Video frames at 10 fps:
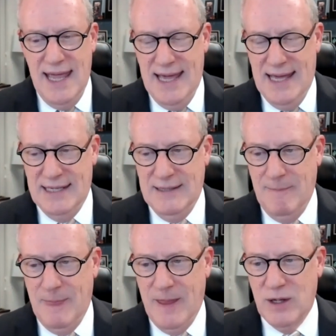And
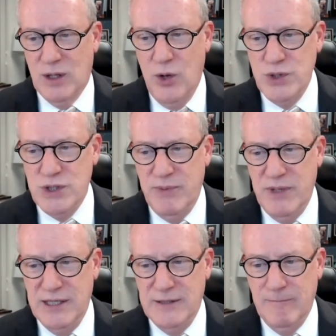
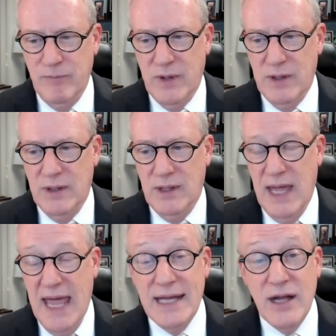clozapine
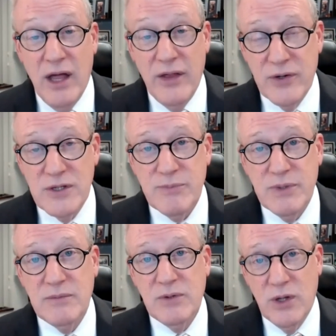and others,
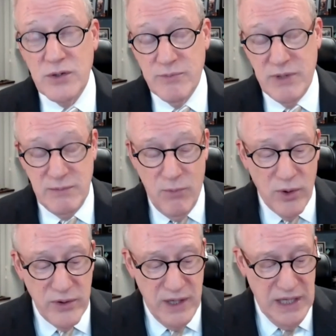but clozapine
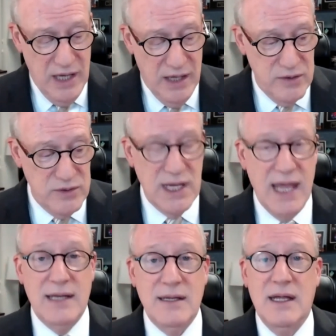more than the others,
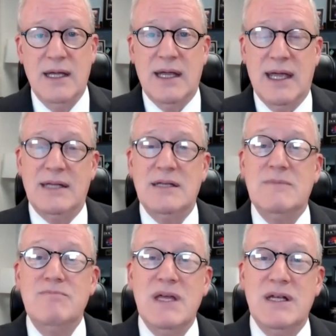can
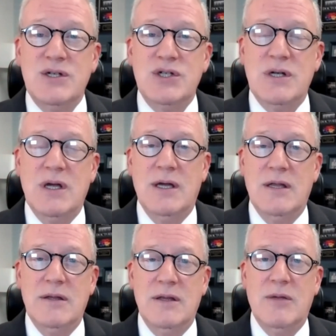diminish
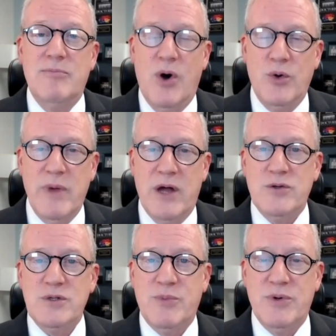the bone
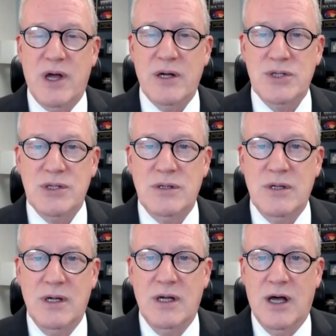marrow's production
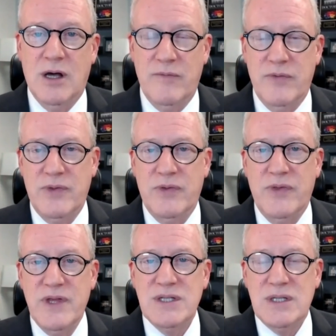of
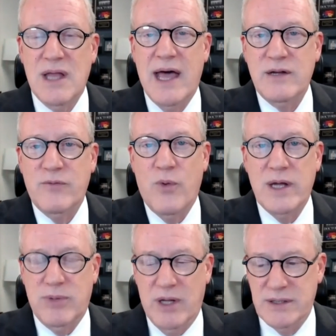this line of
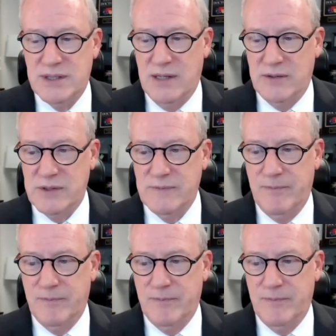white blood cells.